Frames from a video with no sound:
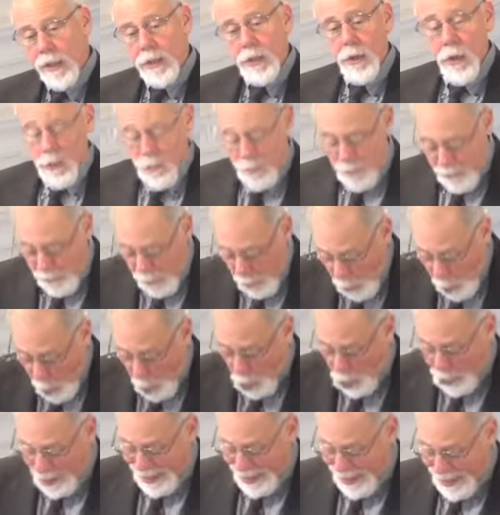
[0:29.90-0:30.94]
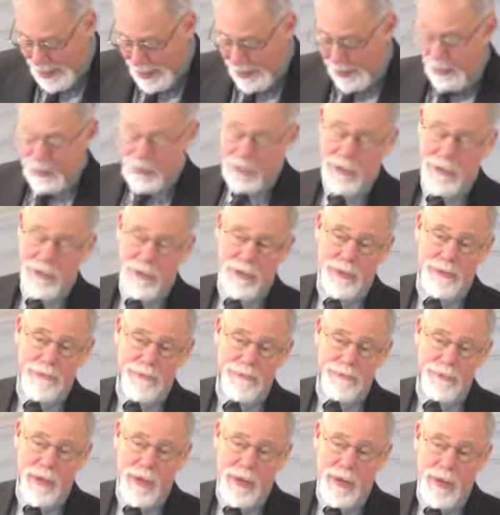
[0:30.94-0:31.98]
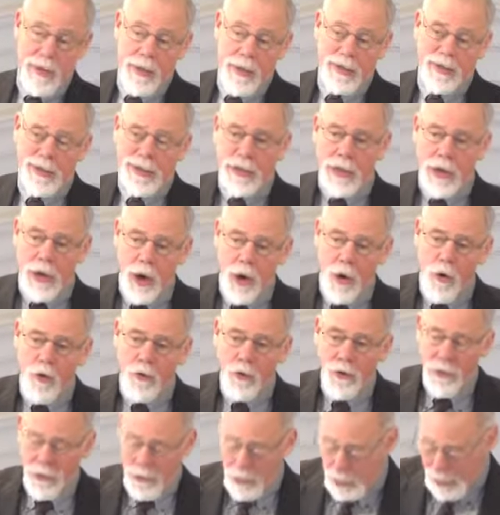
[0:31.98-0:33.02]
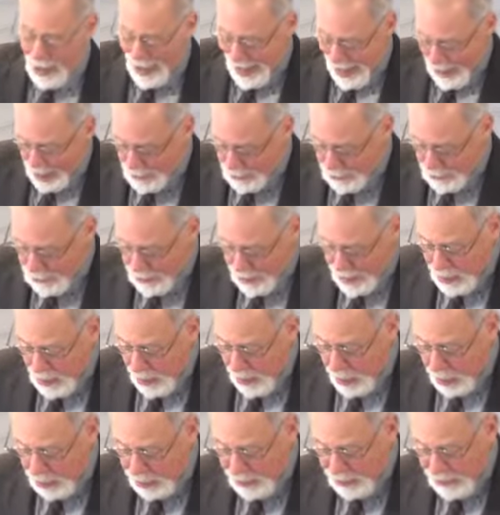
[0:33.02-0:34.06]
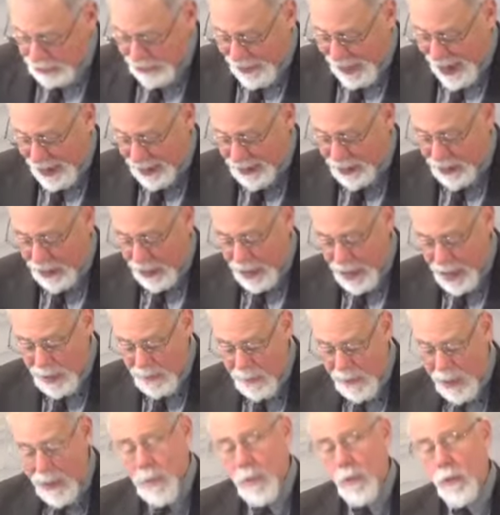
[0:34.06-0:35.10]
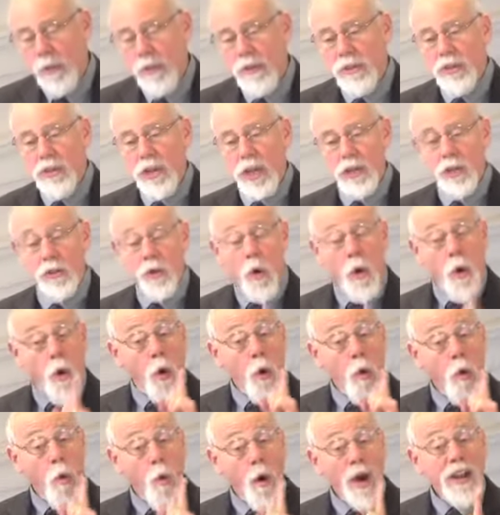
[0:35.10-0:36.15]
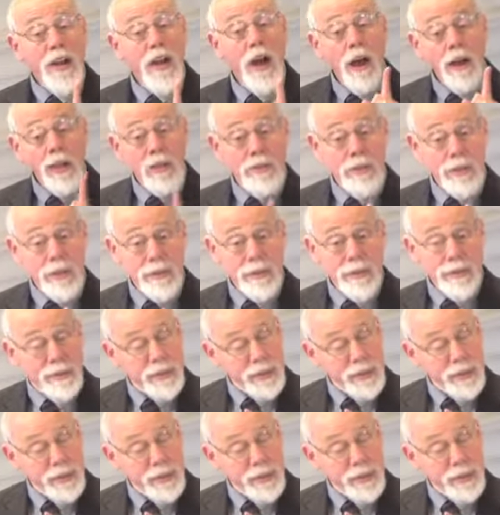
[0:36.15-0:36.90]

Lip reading: took 4 years to go through every artifact to come up with just 100